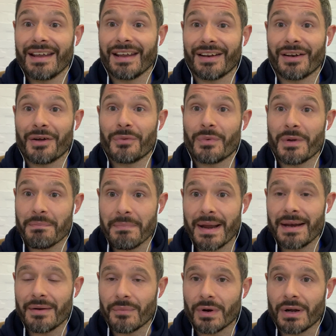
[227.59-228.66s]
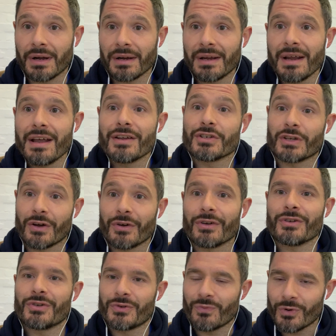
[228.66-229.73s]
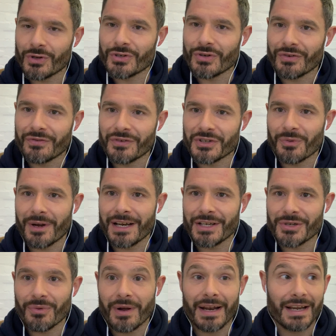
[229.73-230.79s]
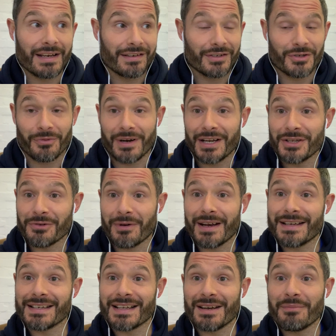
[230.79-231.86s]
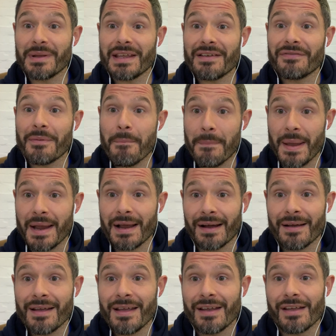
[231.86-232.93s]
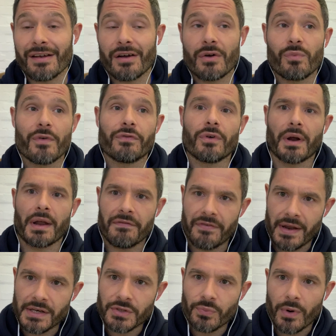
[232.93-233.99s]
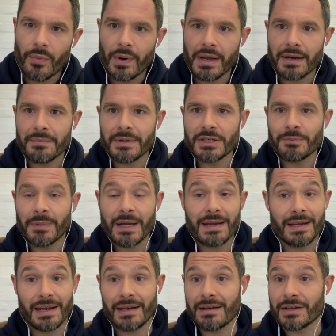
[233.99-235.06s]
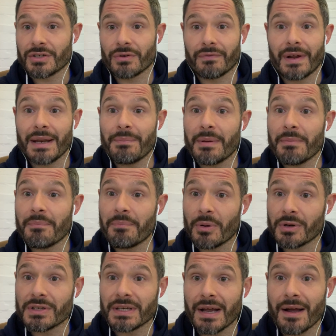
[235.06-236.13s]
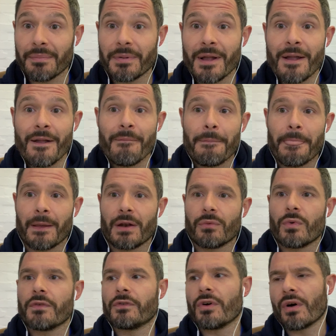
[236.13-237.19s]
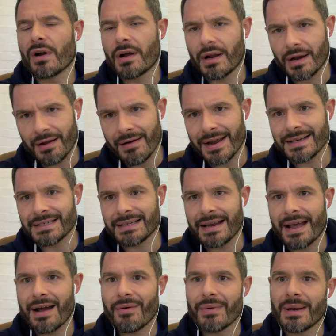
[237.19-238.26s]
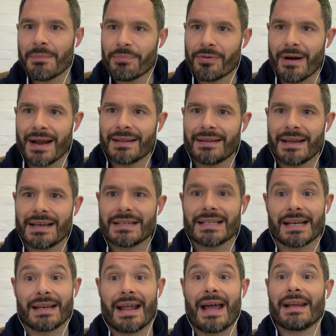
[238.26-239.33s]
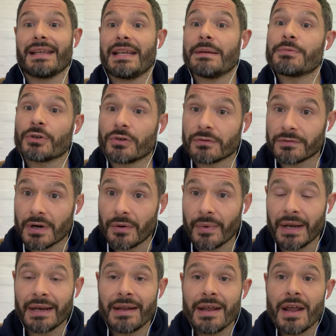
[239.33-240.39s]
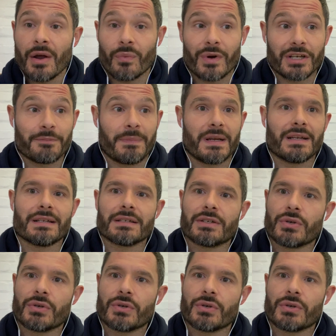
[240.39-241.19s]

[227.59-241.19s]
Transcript: you know we made it work so what's on for 2020 2020 is going to be even bigger you know we've got events where we're going to be speaking that's already been booked up you know we've got clients now in the practice and that keeps growing we're speaking